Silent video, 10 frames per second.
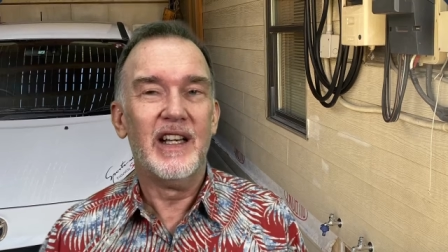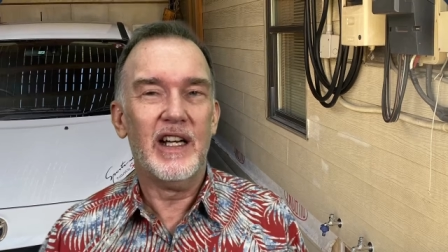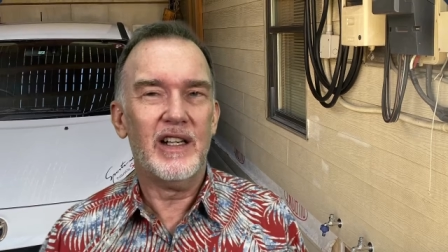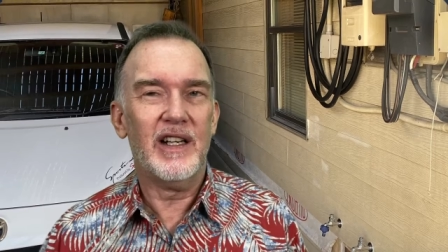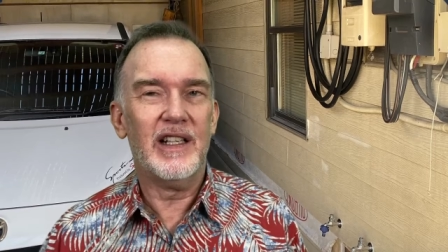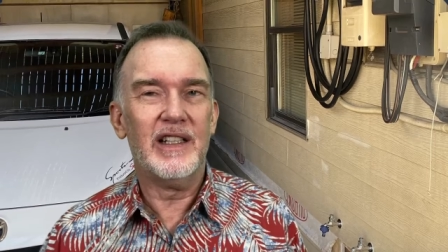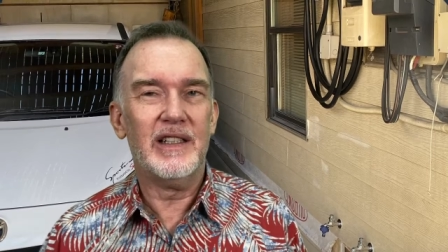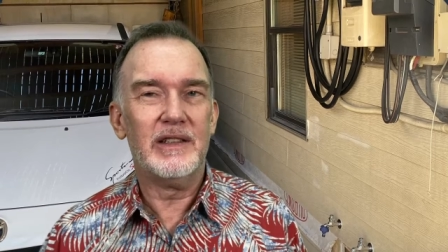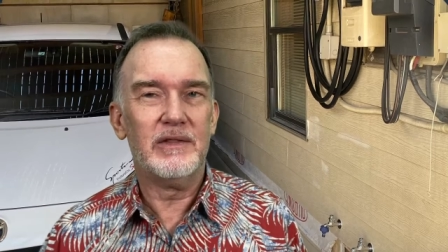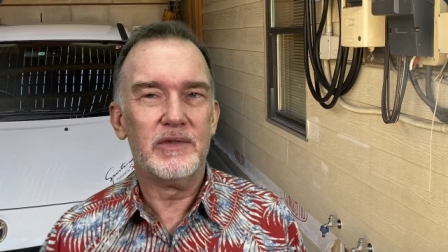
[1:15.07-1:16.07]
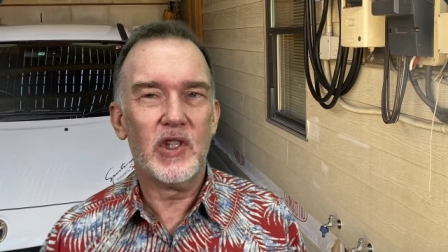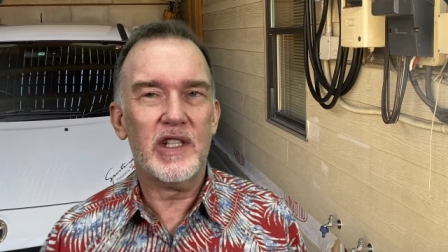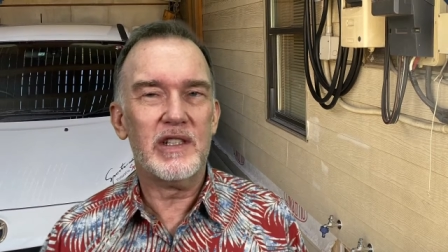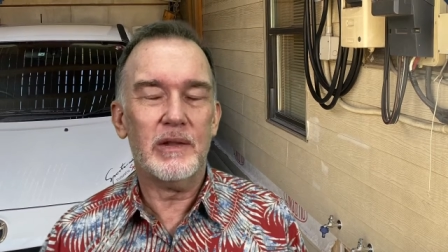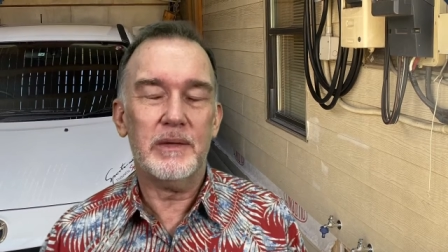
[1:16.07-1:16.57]
Uh,
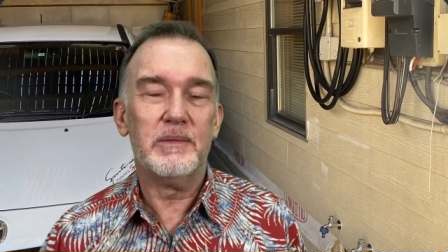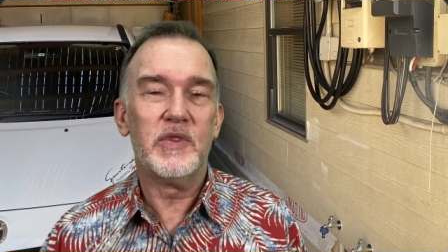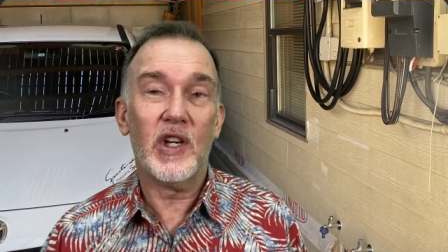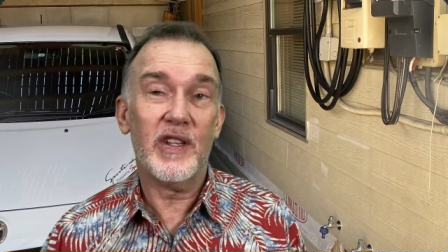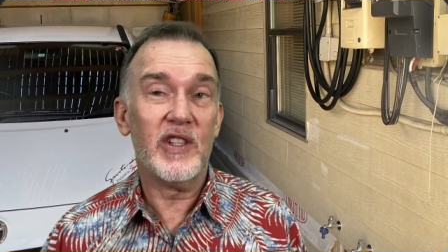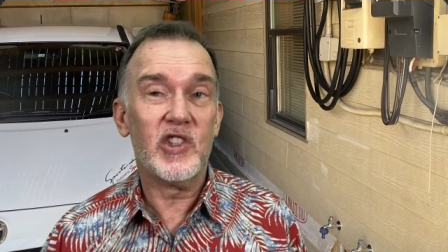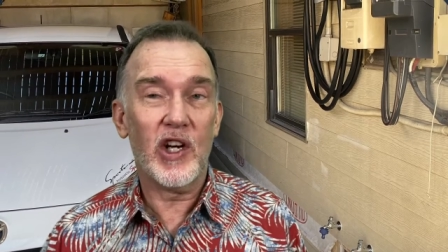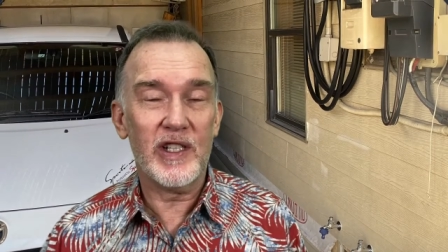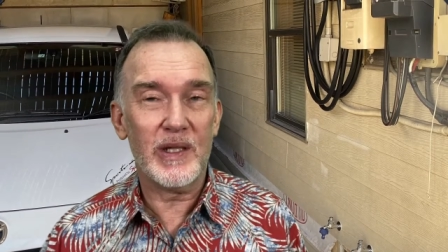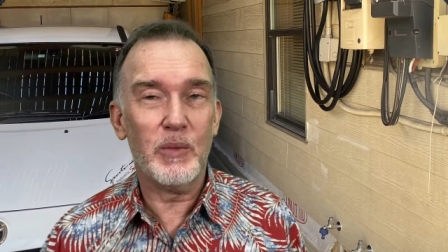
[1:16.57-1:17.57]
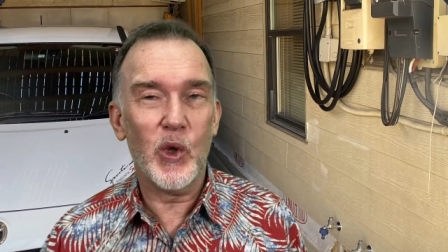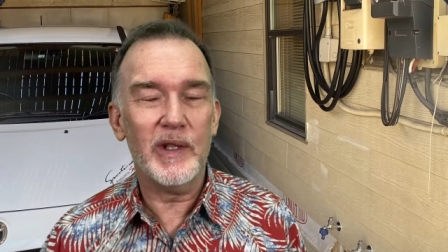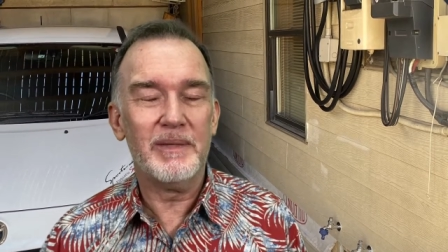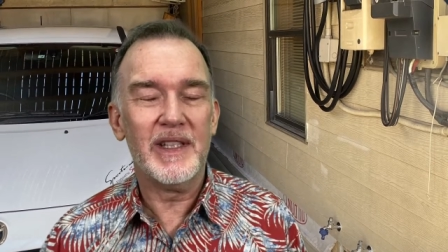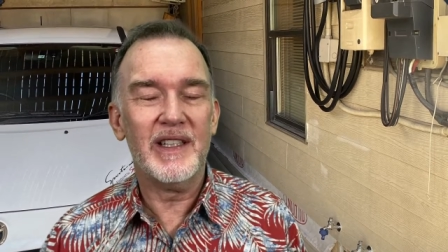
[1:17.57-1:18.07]
charge, oh, I'm sorry, the charging
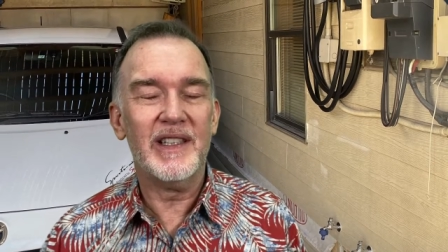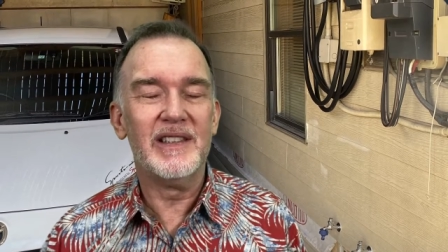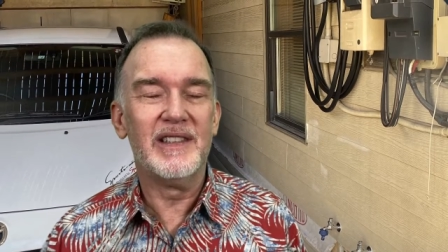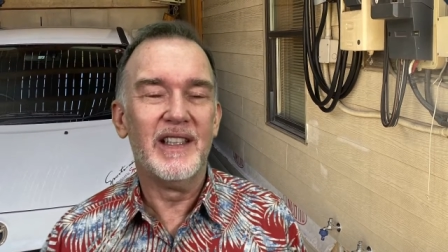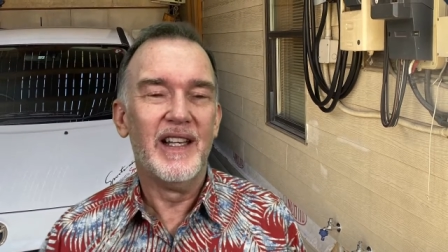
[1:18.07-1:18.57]
port is.